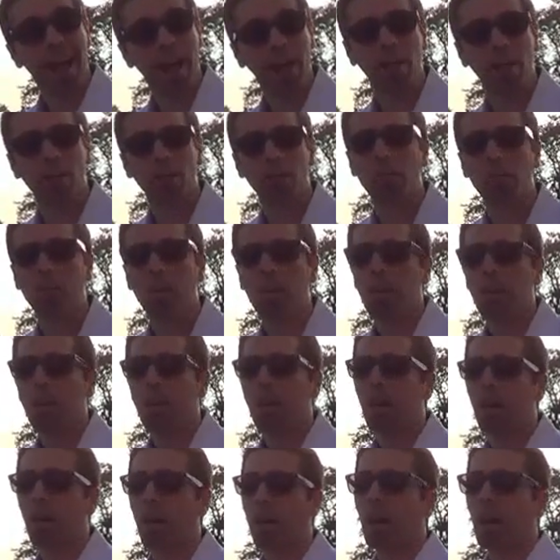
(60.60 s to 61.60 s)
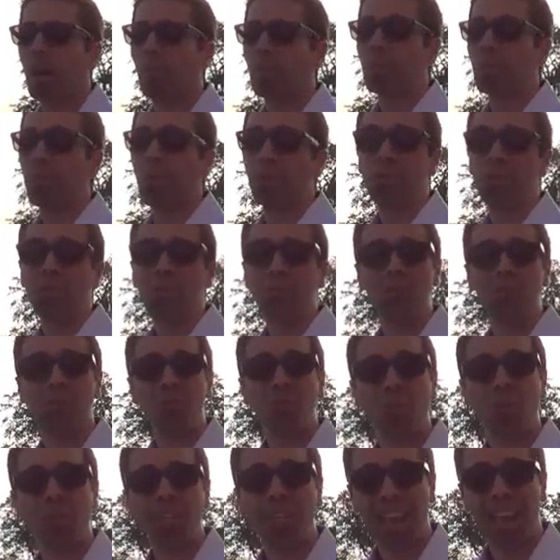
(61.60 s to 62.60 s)
have. It's about
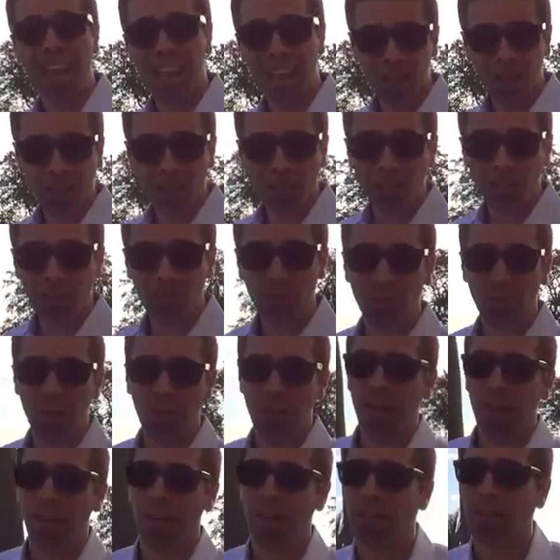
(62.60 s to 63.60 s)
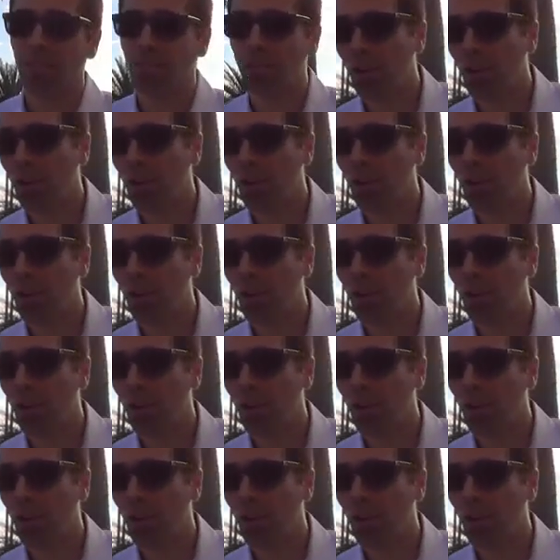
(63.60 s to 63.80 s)
220 acres. It